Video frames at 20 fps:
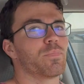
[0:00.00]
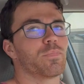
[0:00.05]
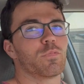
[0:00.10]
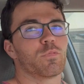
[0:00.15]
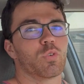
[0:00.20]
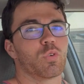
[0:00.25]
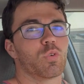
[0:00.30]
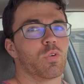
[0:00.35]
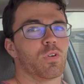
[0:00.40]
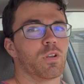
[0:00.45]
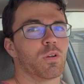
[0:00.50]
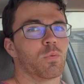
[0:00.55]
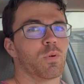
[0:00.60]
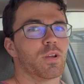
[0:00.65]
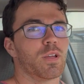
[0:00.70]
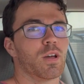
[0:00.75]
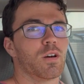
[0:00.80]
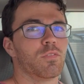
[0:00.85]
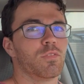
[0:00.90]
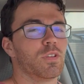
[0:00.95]
Recording
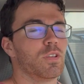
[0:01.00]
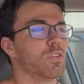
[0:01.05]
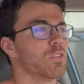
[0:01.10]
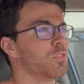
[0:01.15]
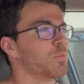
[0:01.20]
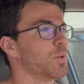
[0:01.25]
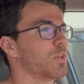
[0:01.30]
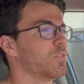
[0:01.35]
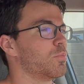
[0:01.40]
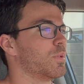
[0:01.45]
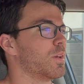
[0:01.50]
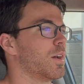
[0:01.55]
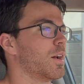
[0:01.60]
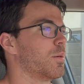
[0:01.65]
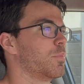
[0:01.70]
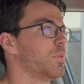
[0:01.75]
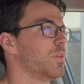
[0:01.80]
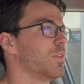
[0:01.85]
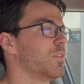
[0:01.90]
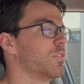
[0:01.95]
workout videos makes me
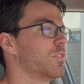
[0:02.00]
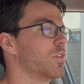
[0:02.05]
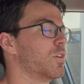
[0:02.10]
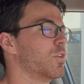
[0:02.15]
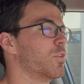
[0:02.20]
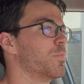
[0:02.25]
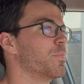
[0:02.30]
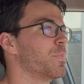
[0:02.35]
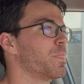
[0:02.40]
happy. So